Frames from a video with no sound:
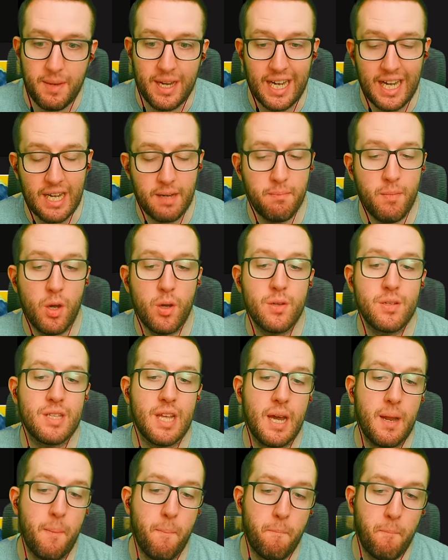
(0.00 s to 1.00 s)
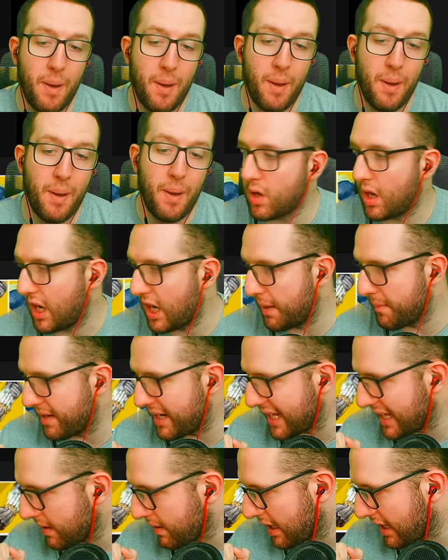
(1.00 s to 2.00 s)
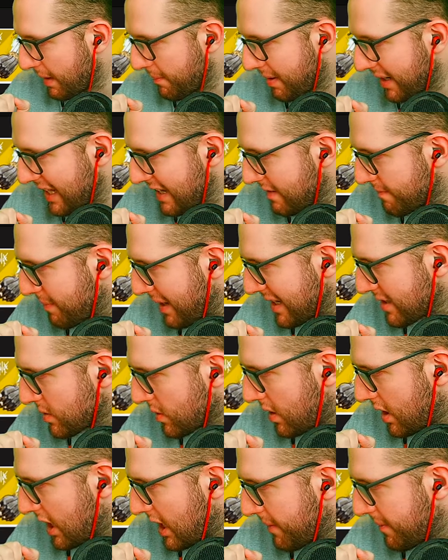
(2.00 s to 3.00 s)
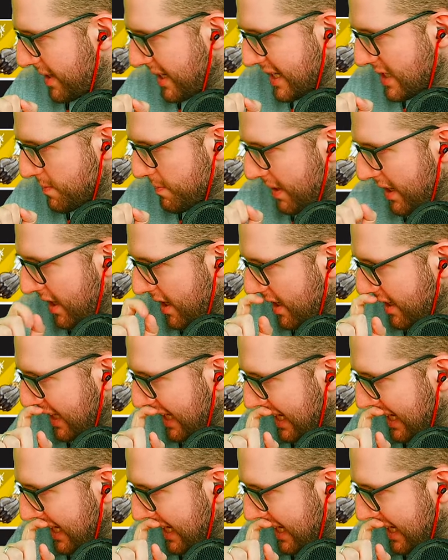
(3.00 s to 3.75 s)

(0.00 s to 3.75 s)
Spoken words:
Inmost and Battle Harmony, and I believe Battle Harmony's perk